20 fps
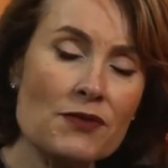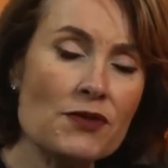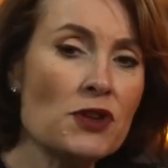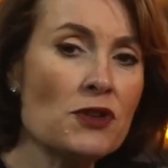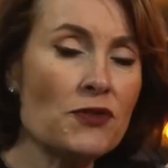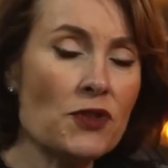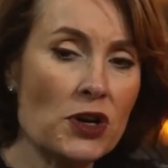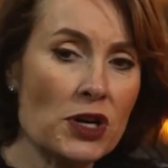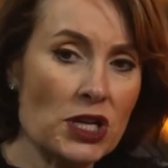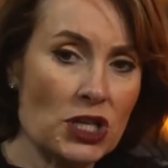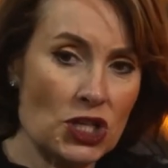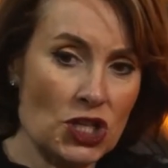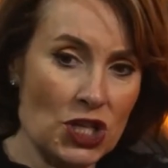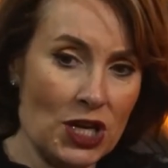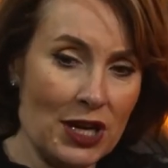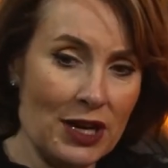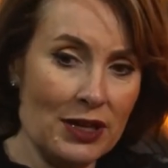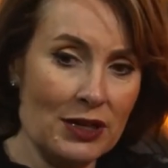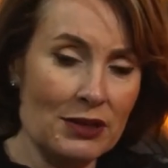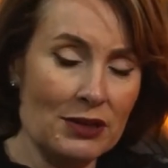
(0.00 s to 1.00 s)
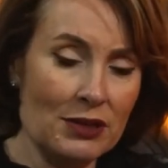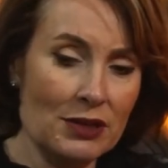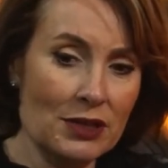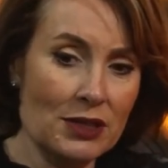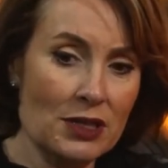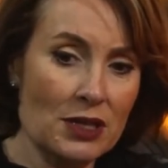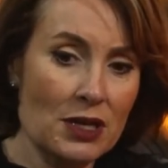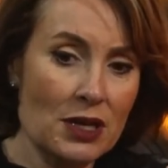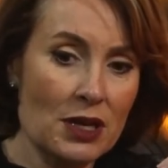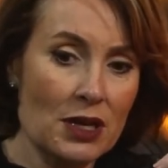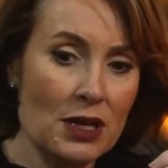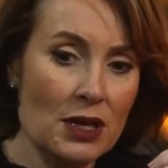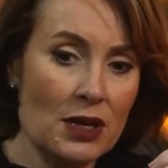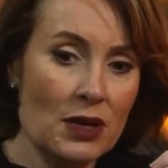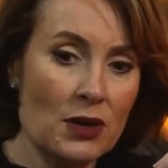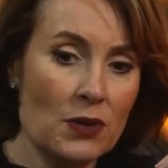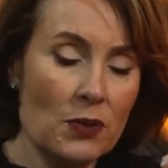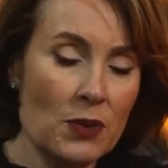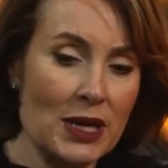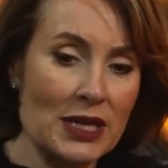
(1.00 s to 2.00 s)
if you've got a child
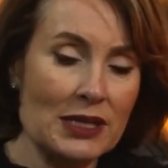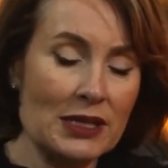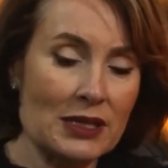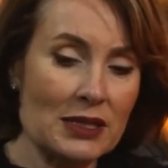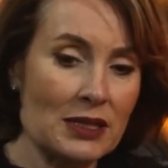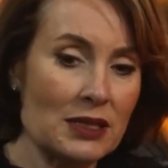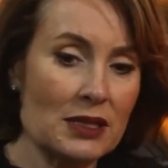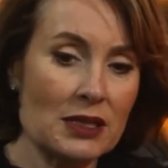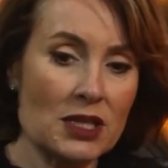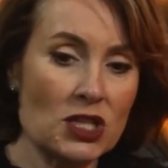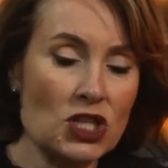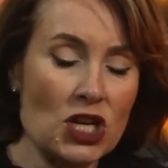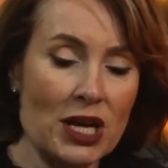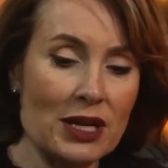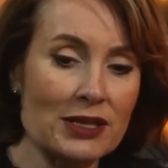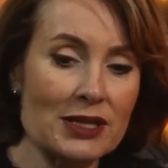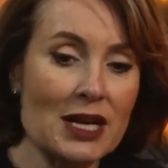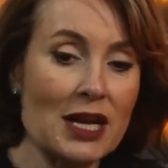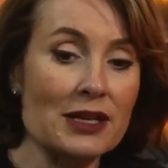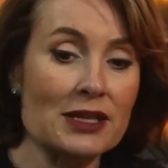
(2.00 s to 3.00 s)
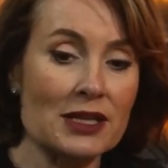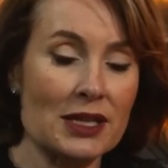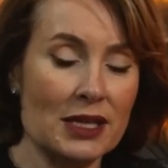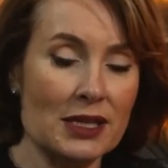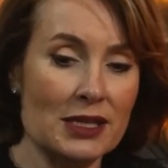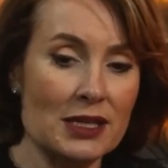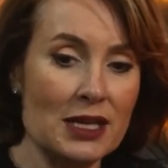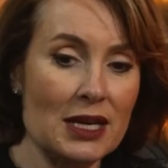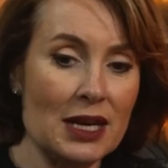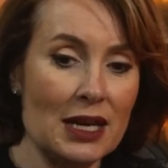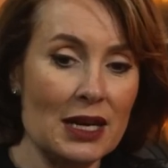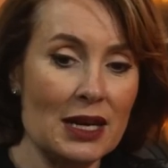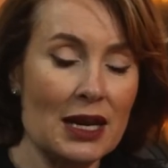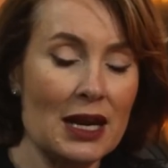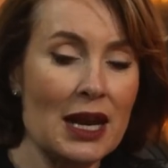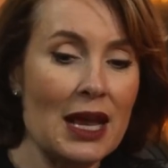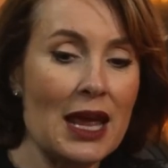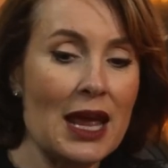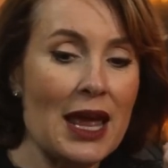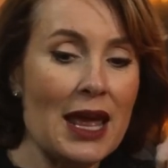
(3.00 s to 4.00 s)
where the child's now
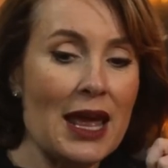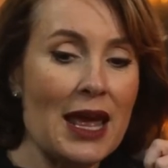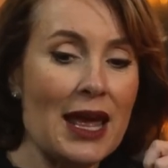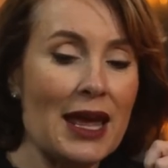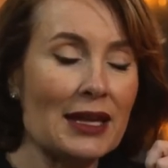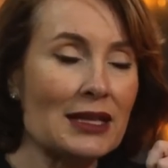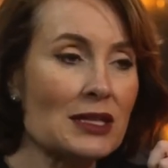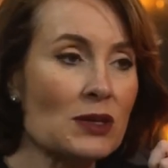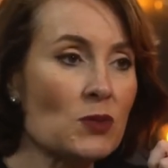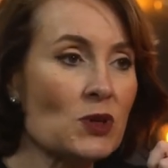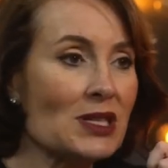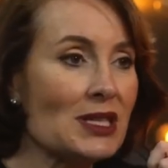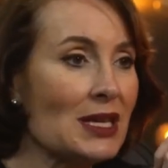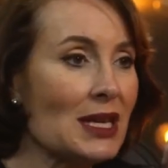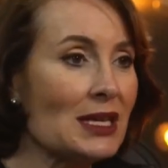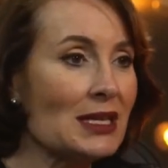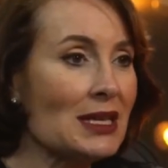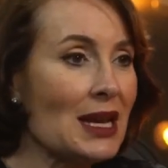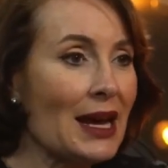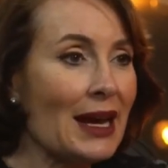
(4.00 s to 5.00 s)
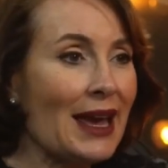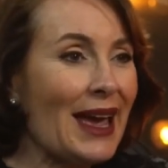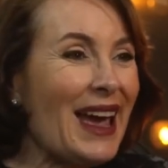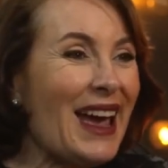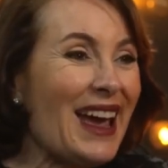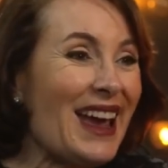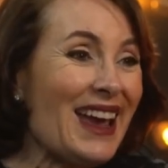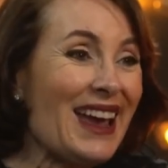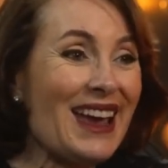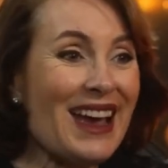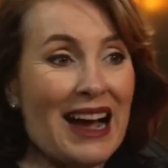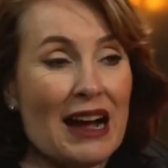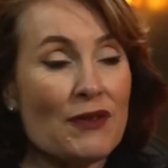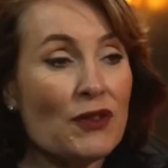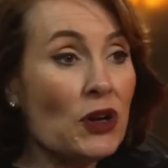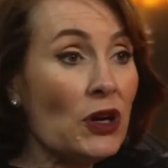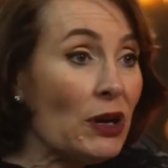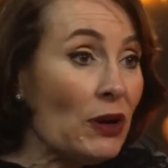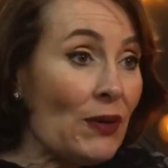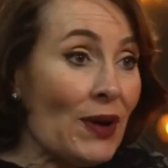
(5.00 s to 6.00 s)
sixteen and someone says, like, hey,
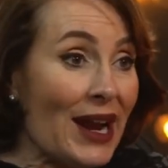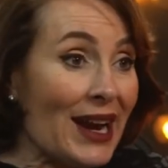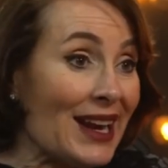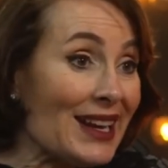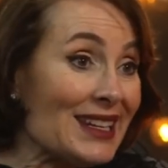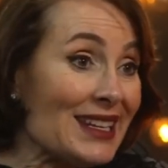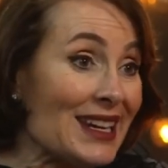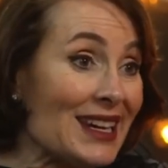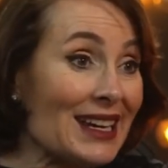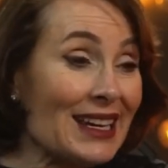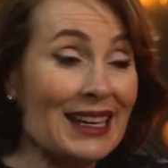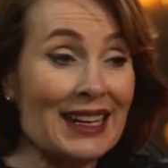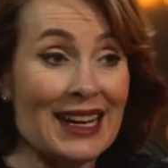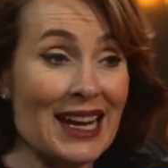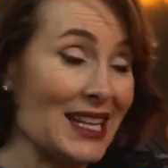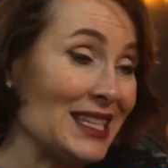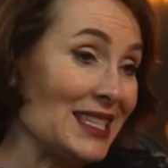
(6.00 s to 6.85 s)
I've got a great idea,